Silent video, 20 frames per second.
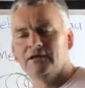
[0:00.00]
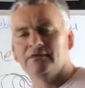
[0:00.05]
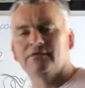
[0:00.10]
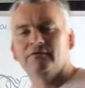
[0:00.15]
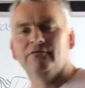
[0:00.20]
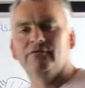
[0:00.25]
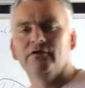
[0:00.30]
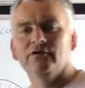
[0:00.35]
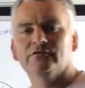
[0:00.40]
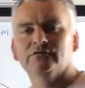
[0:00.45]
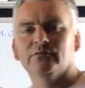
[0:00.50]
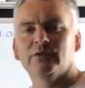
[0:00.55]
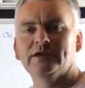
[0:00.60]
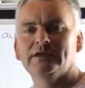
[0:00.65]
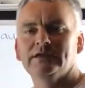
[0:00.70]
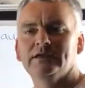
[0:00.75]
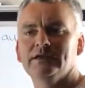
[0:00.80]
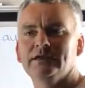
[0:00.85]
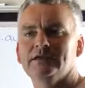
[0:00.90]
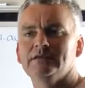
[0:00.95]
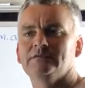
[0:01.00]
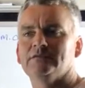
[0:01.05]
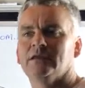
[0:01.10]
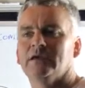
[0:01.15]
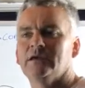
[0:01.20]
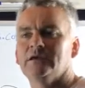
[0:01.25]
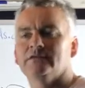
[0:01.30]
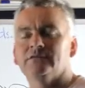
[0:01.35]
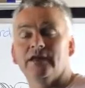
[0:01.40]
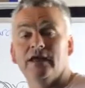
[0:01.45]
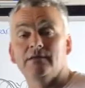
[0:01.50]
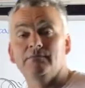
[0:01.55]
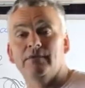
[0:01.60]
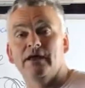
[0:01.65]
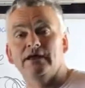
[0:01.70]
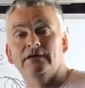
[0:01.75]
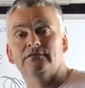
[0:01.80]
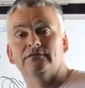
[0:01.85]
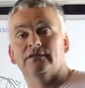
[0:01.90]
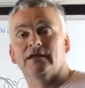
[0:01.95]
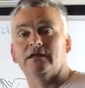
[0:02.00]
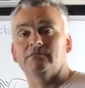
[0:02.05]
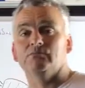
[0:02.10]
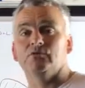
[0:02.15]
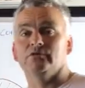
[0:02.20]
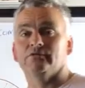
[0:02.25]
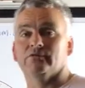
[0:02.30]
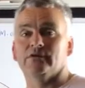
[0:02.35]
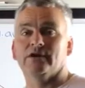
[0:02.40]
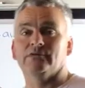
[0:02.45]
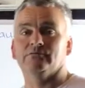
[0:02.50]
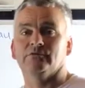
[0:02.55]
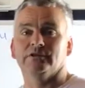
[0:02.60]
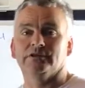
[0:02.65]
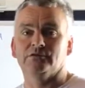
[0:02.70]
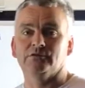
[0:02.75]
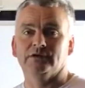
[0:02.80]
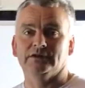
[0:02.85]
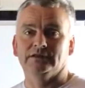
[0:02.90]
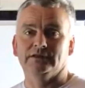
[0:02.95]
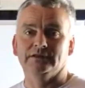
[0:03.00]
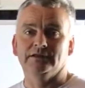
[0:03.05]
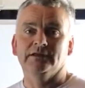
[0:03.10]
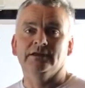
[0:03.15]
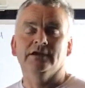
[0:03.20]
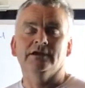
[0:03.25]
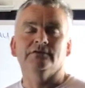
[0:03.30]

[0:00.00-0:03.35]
The first one is sandbanks can move around really quickly.